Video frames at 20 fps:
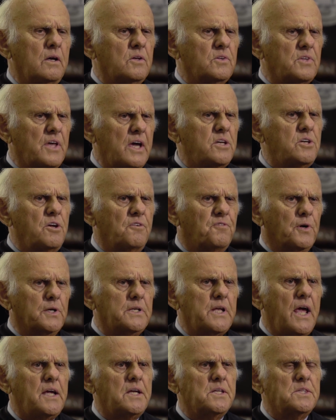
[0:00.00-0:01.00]
Thank you for
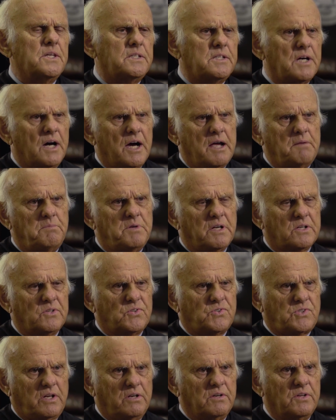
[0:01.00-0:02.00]
taking the time to
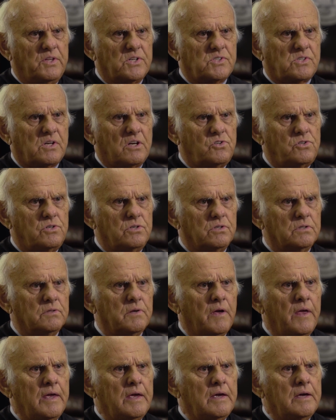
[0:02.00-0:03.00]
consider this issue.
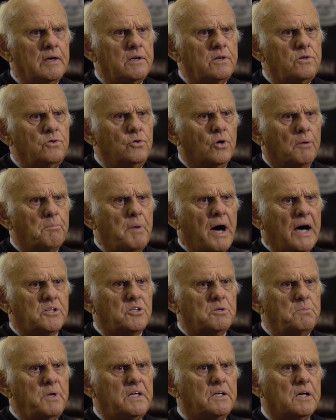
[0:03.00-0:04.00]
You're
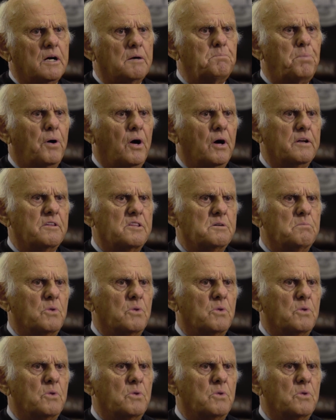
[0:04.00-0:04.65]
about to become part of the